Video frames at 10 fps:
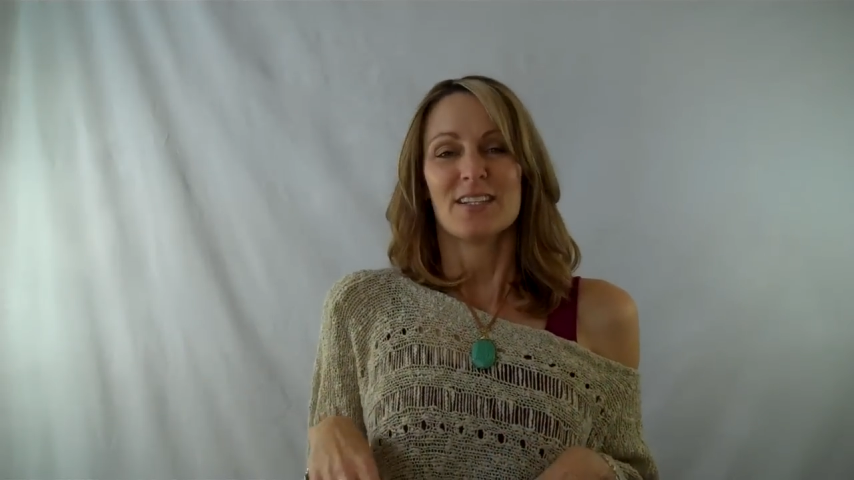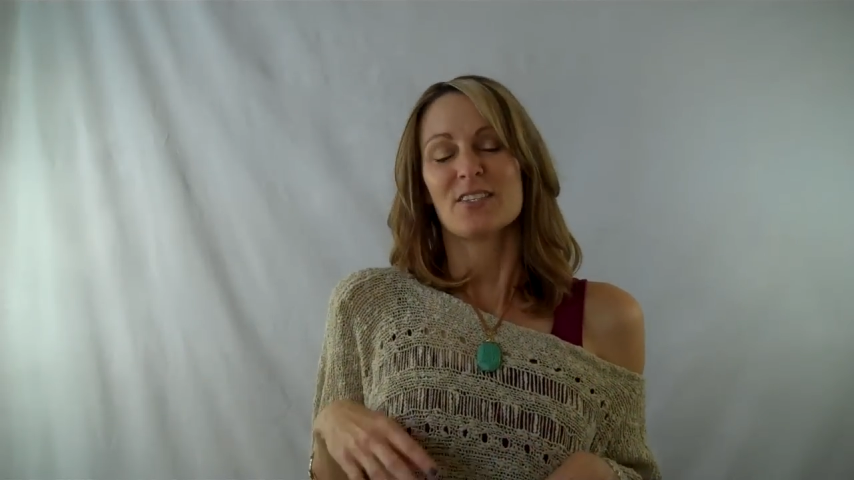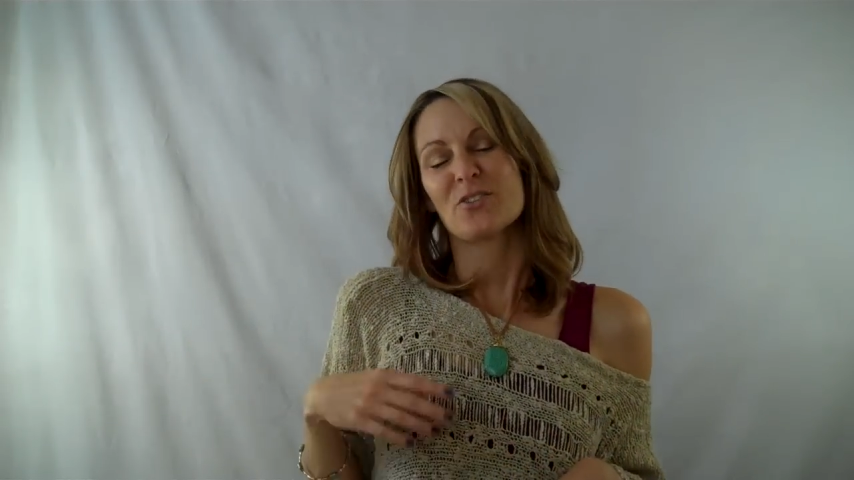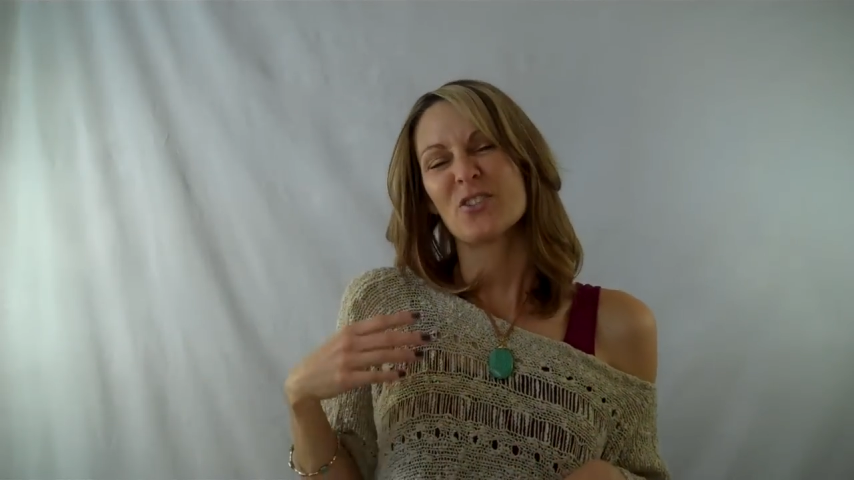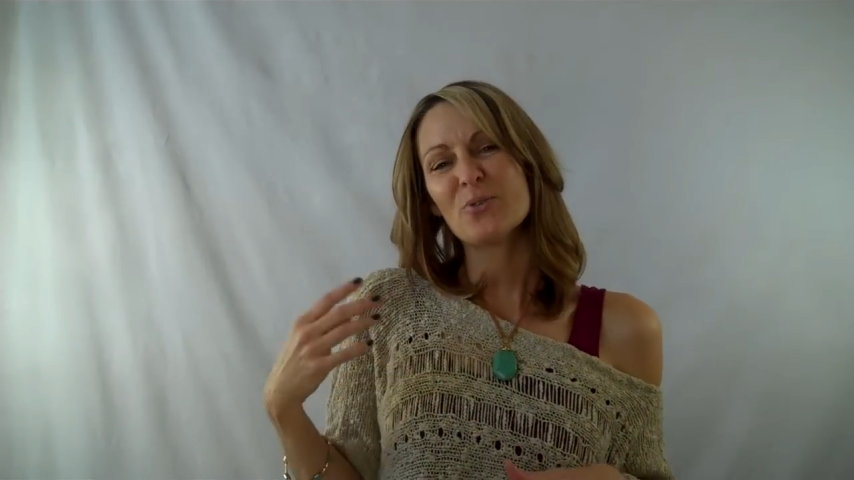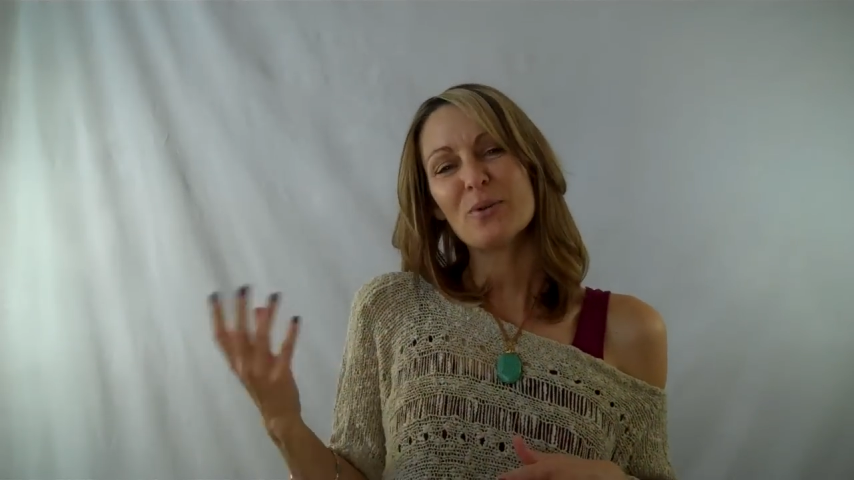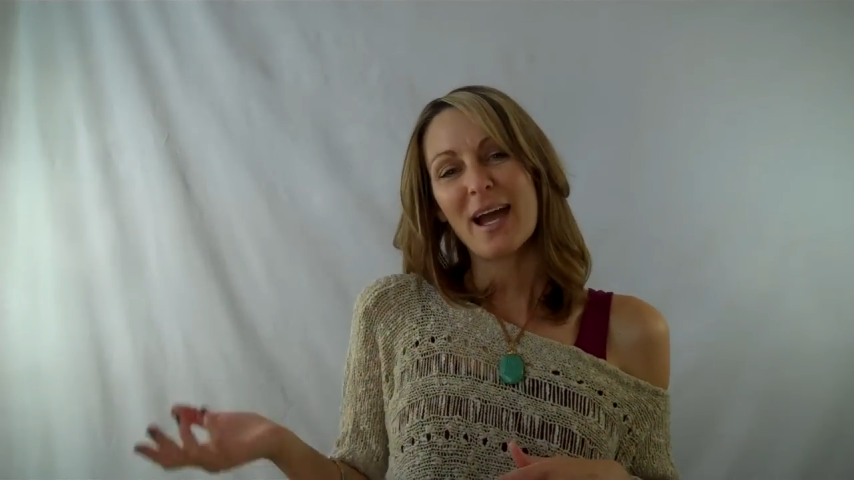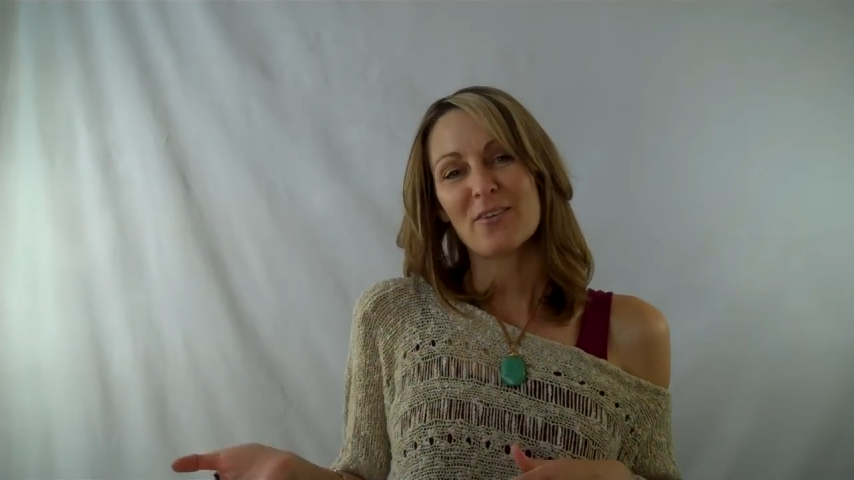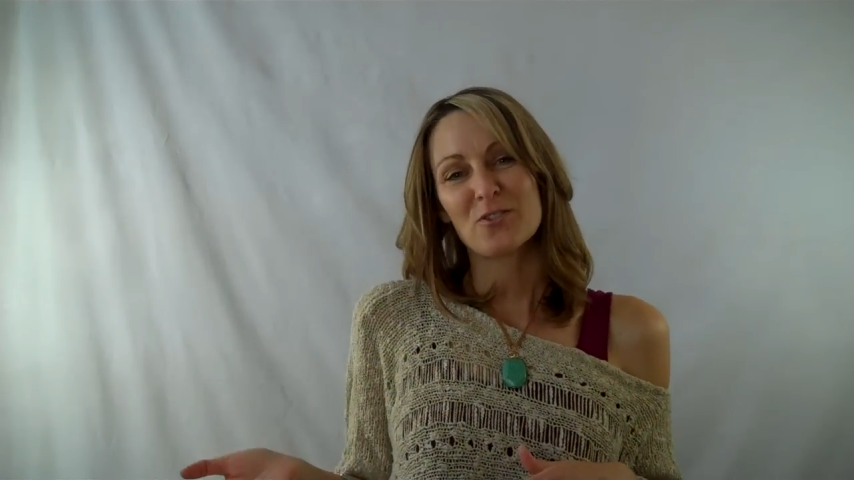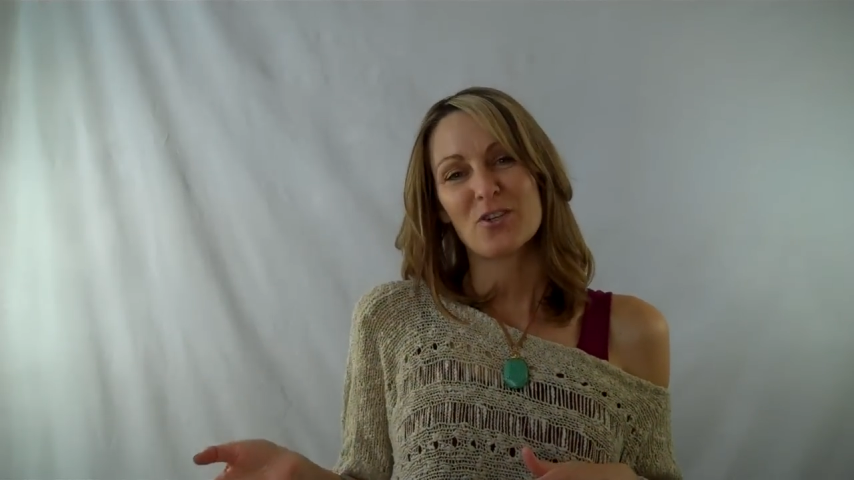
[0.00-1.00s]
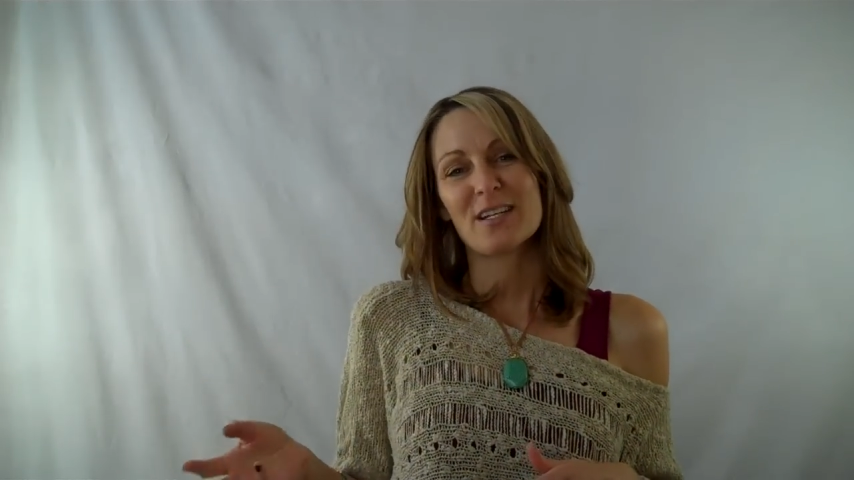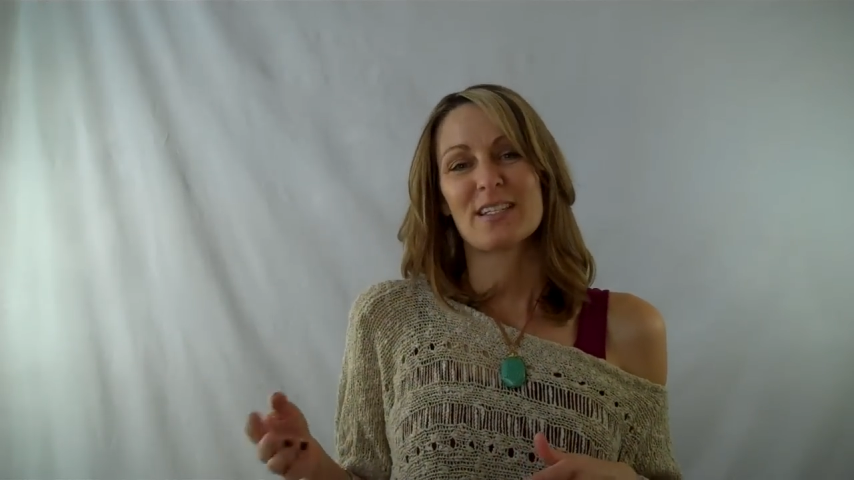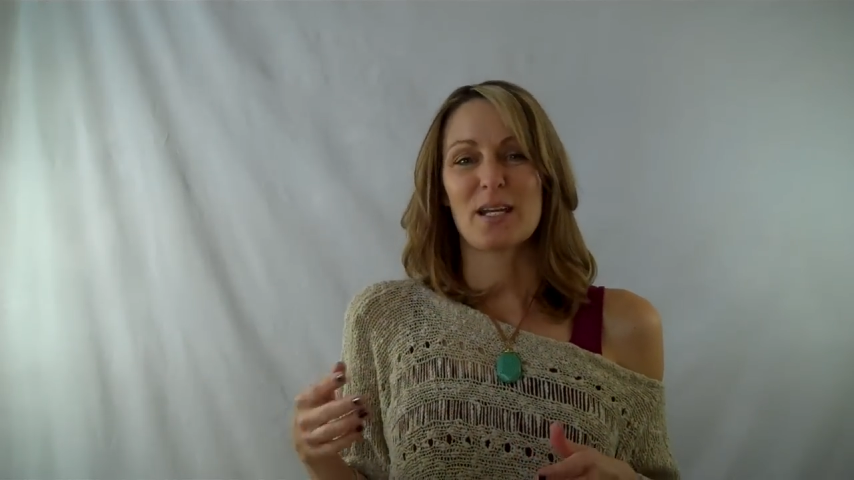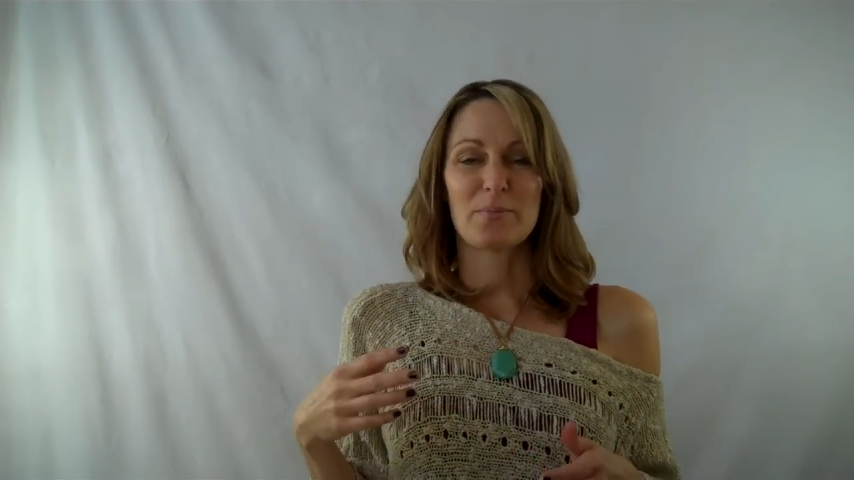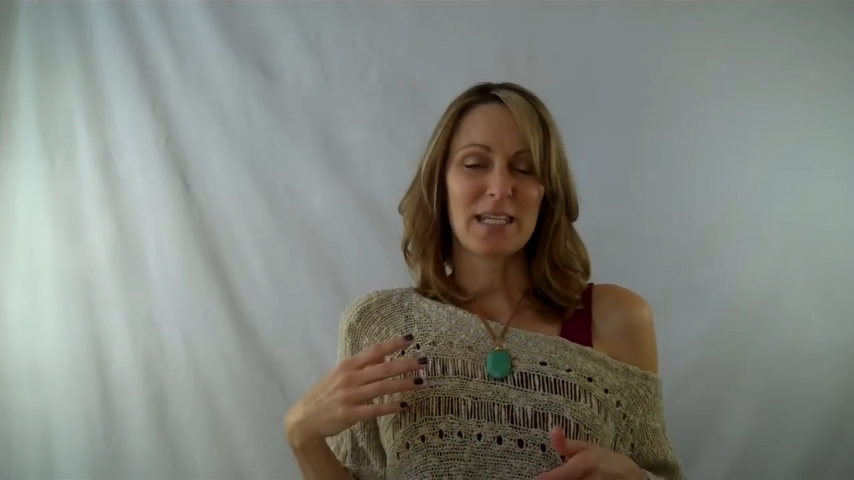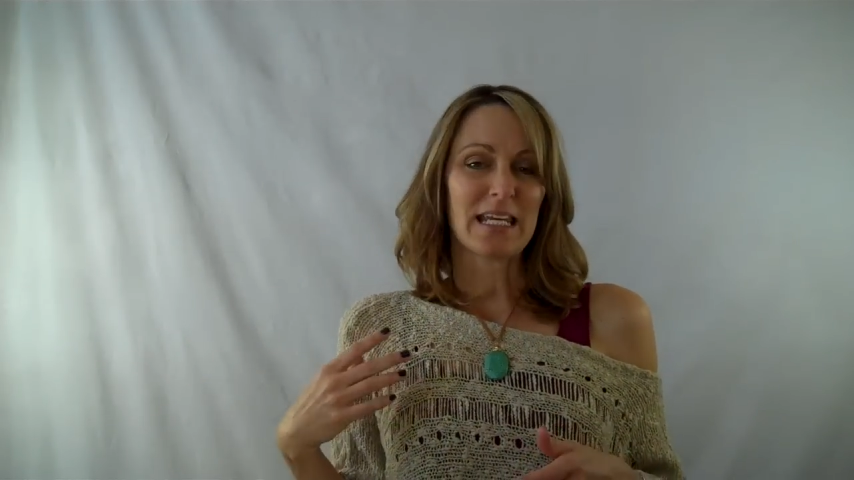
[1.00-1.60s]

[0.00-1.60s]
So soon after I stopped